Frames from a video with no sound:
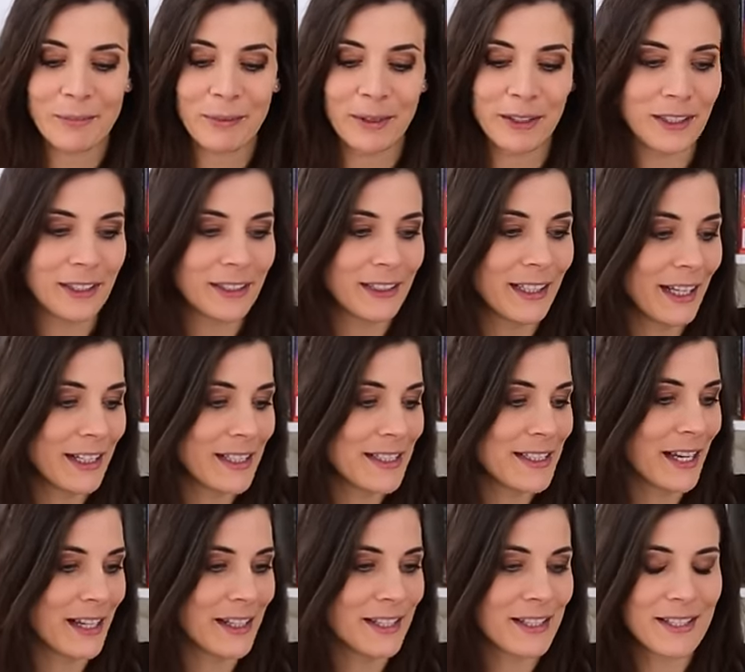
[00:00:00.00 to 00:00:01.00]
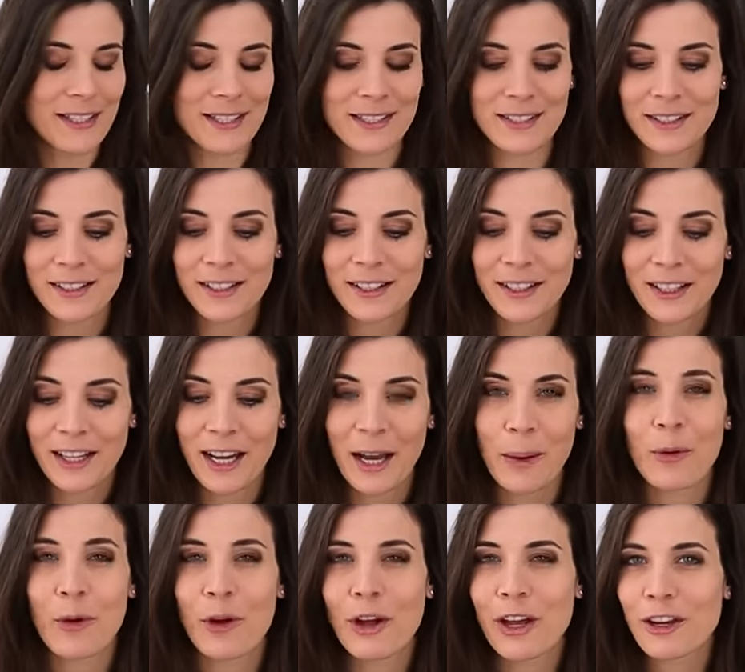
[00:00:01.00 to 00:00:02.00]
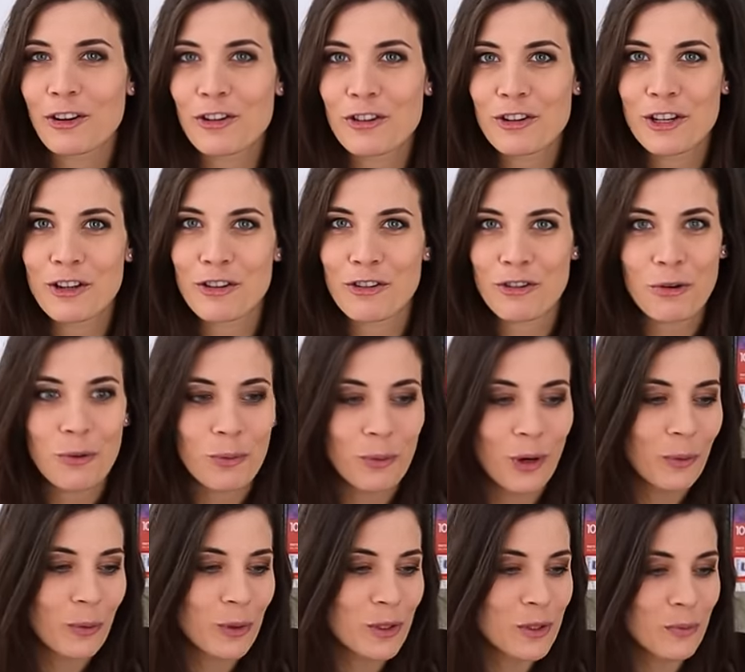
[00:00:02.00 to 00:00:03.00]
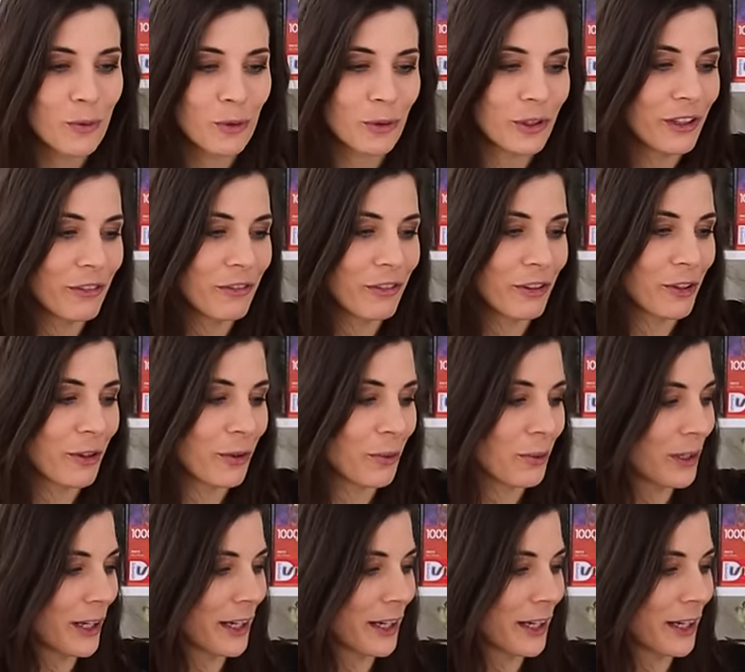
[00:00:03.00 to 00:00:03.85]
But in that sense, I'm not actually sure what was more difficult,